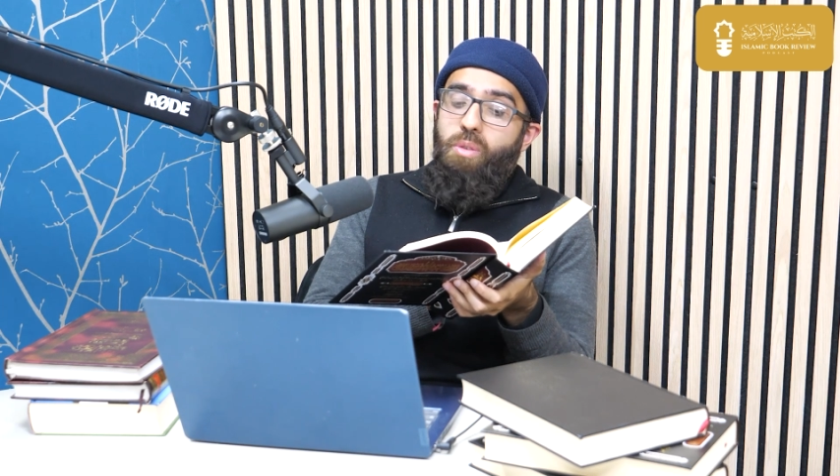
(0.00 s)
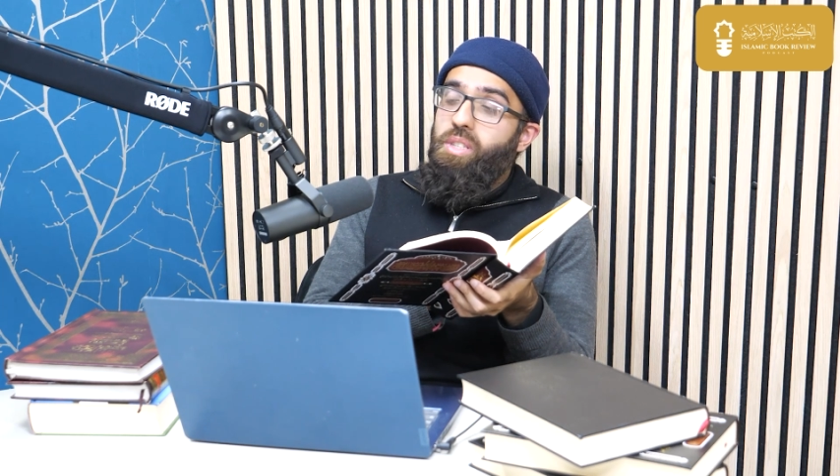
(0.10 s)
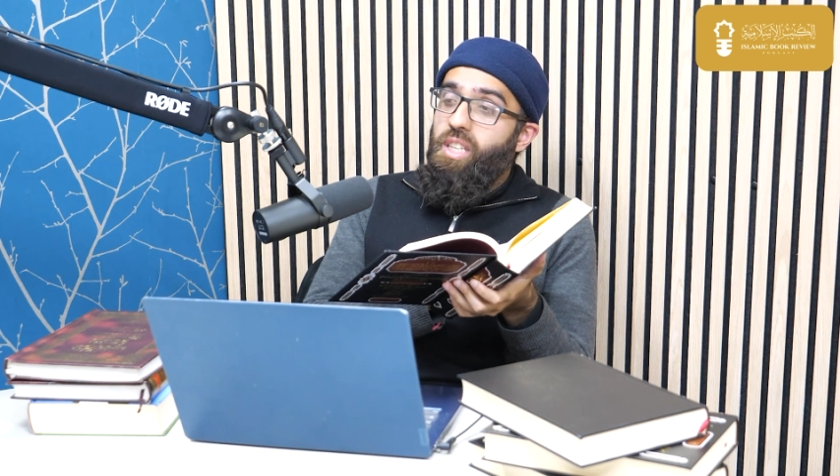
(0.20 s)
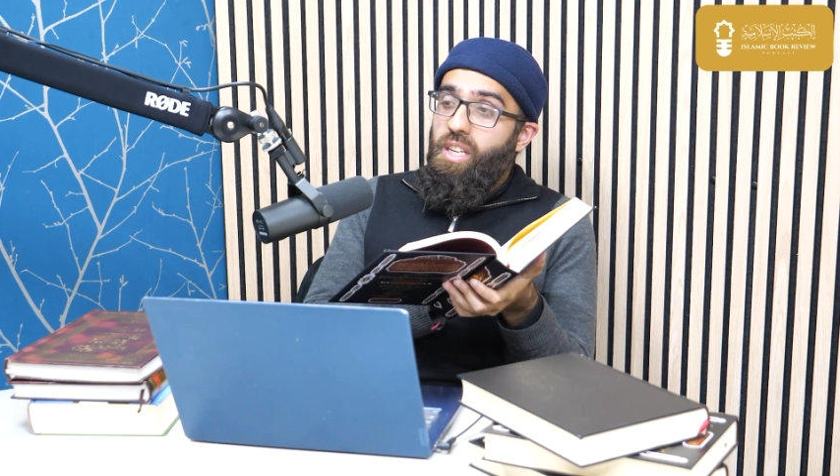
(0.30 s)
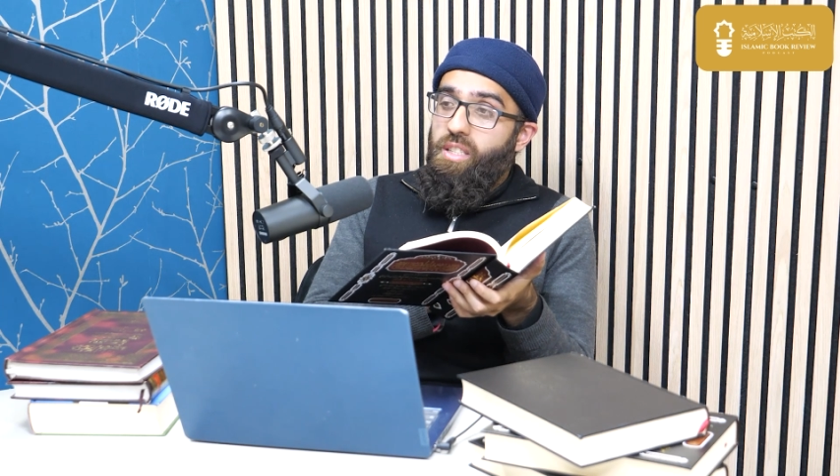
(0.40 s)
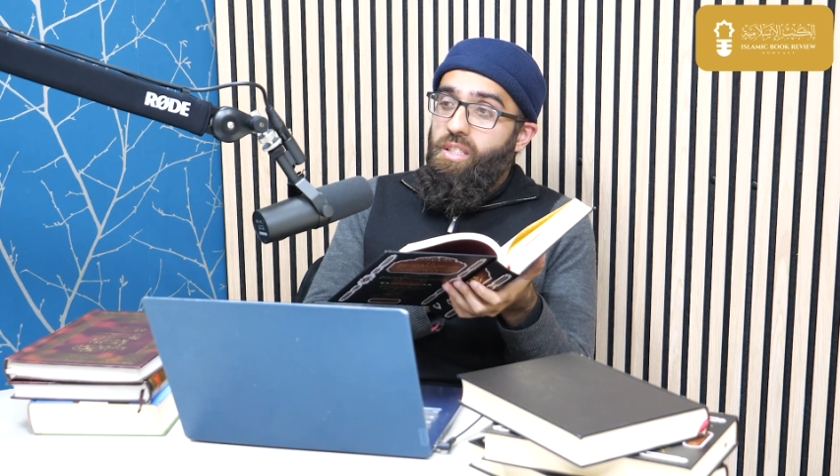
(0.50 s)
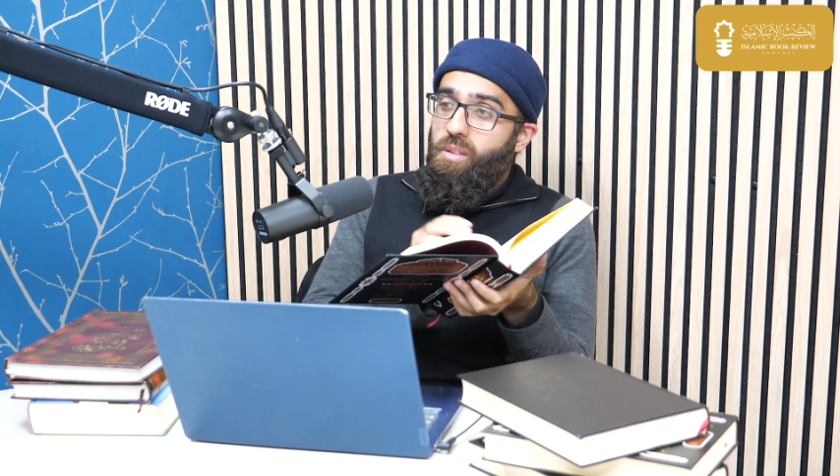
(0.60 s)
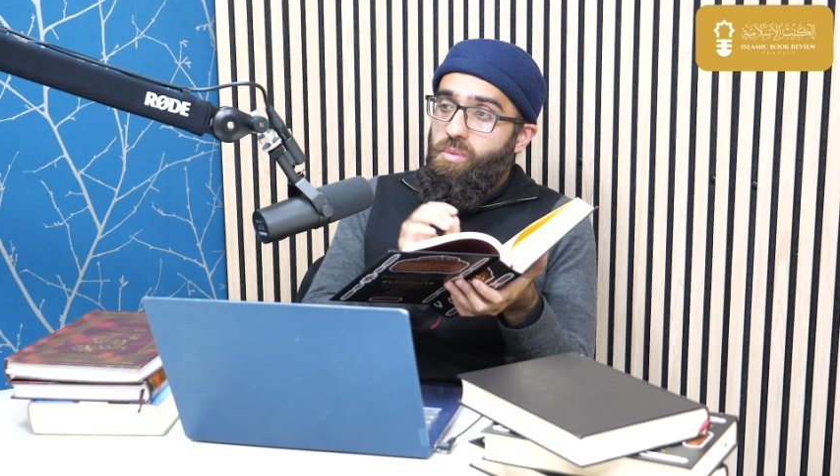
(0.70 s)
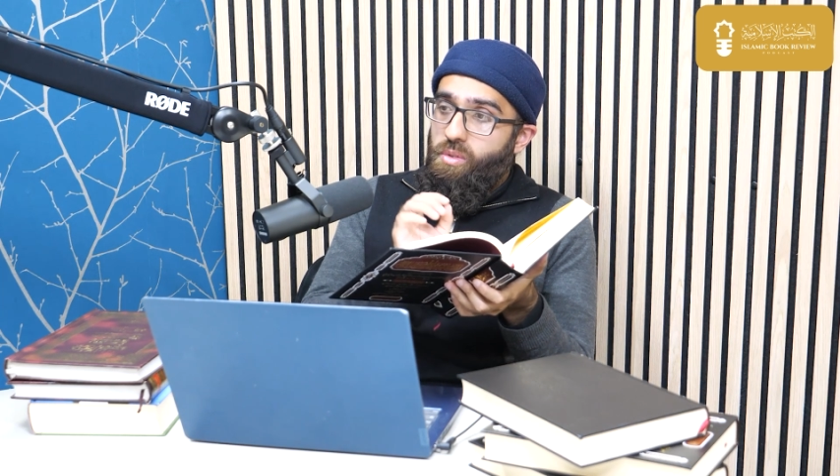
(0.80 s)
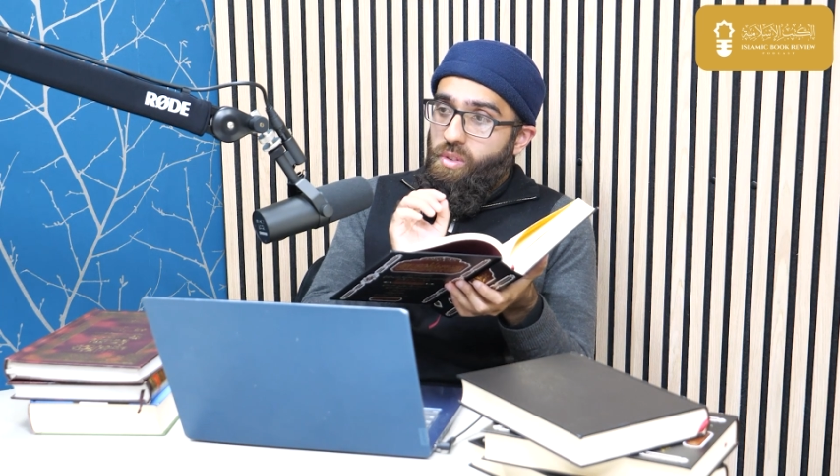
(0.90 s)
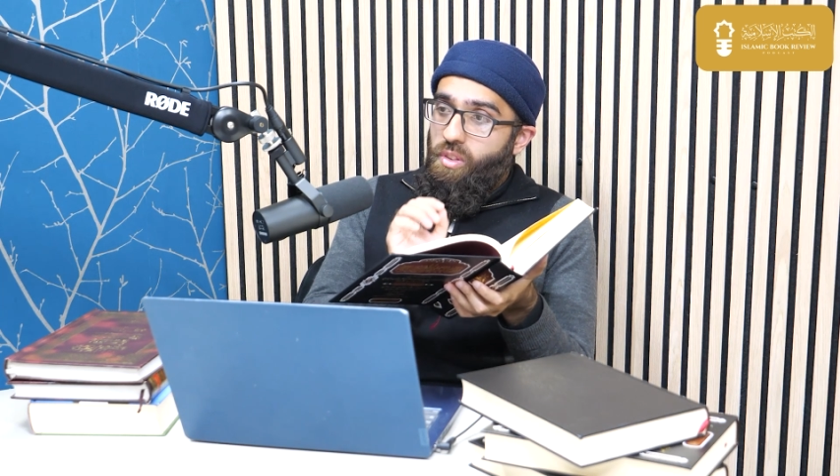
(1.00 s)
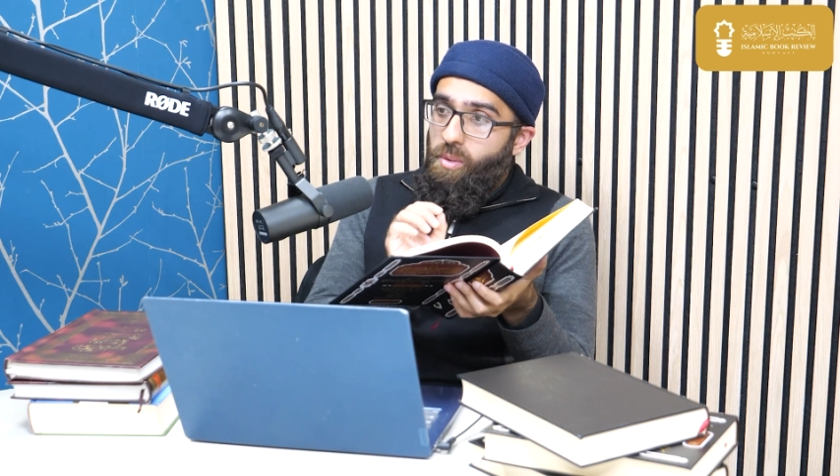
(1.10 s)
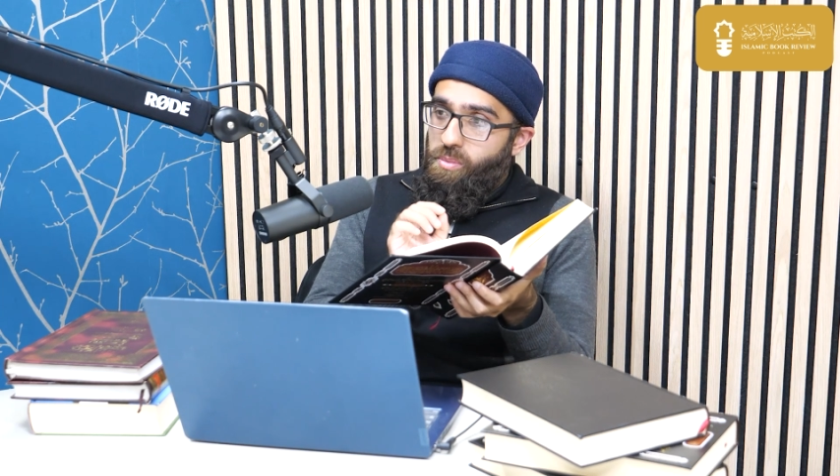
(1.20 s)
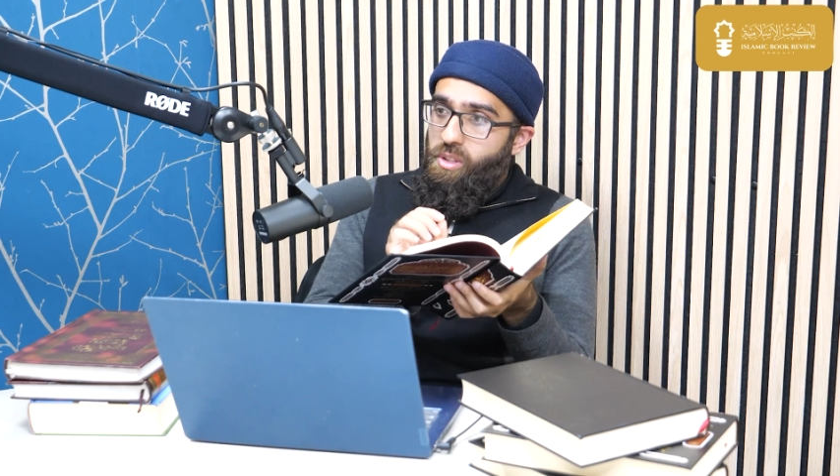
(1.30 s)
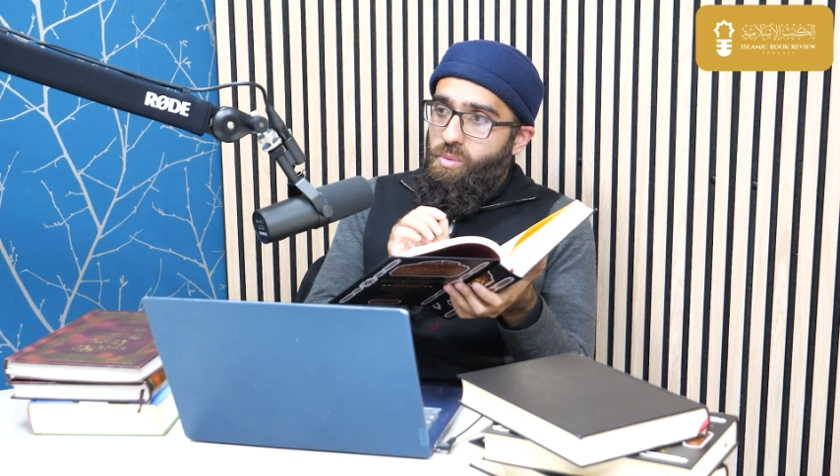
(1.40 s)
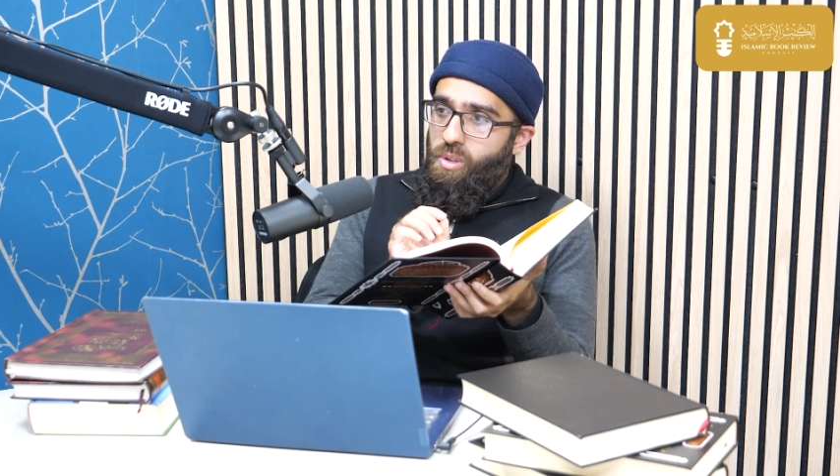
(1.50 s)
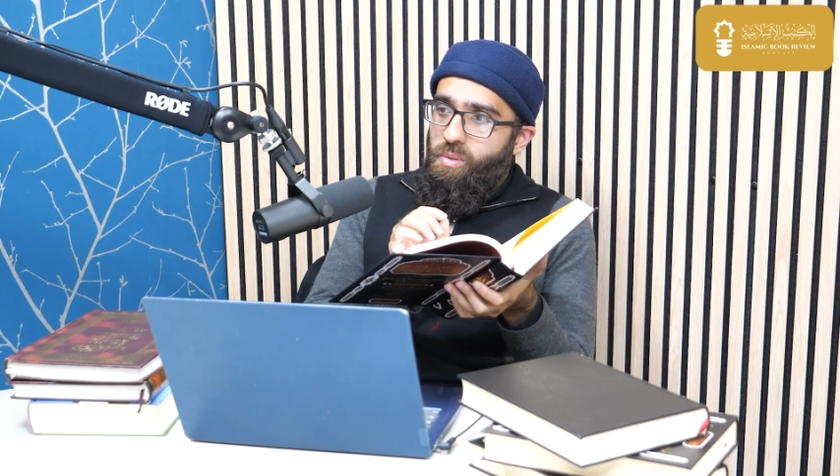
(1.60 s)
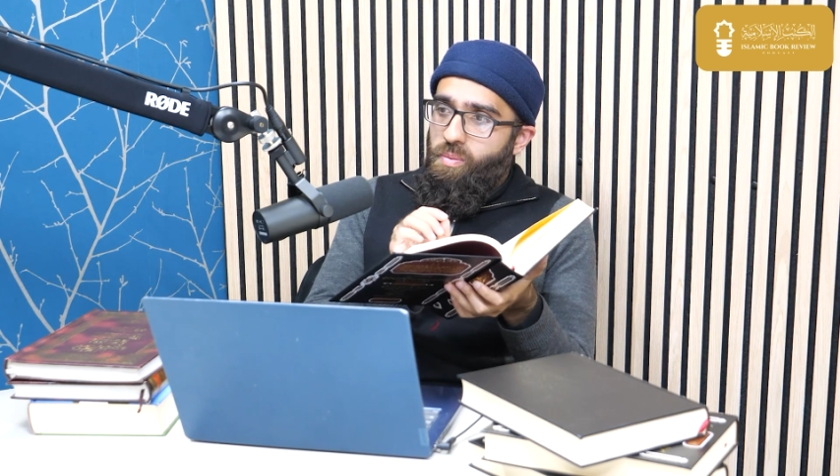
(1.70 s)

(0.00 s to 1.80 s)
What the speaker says: meticulous in terms of the dabt as well.